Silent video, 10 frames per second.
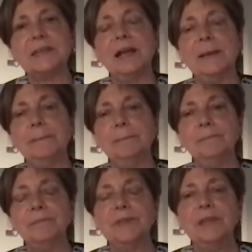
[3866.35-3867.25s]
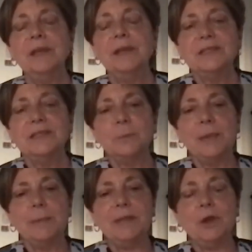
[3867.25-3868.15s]
Um, so
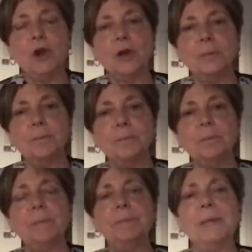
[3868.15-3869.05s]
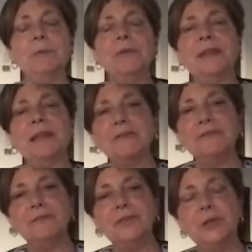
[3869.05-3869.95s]
maybe our people that have
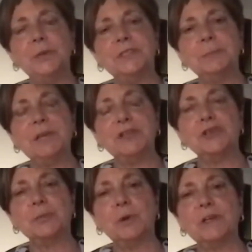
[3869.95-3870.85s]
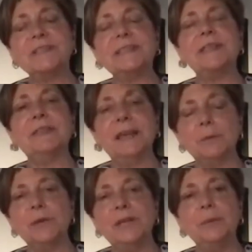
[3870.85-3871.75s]
used picture books that
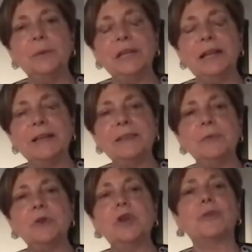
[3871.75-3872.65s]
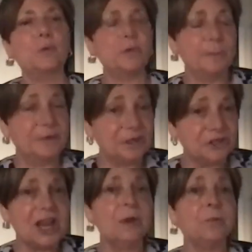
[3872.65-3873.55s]
really, really like them could throw them in the
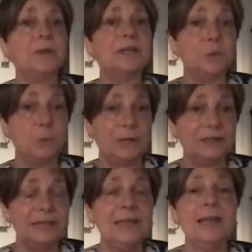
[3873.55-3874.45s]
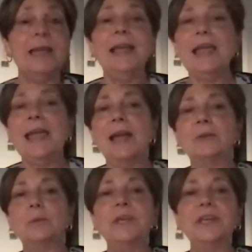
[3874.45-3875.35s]
chat really quickly,
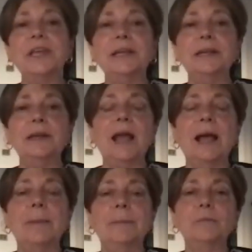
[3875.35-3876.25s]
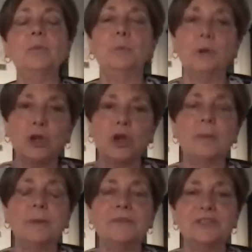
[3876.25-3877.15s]
and we can um, we'll put a
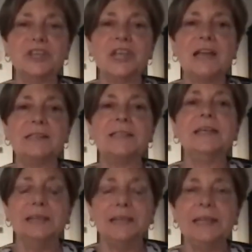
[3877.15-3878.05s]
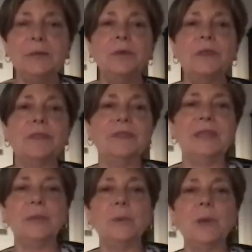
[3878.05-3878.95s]
copy of the chat in with
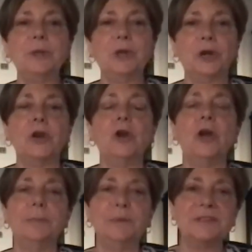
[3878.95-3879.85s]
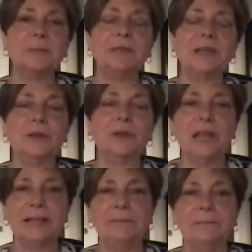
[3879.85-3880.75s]
the webinar on Music Play Online.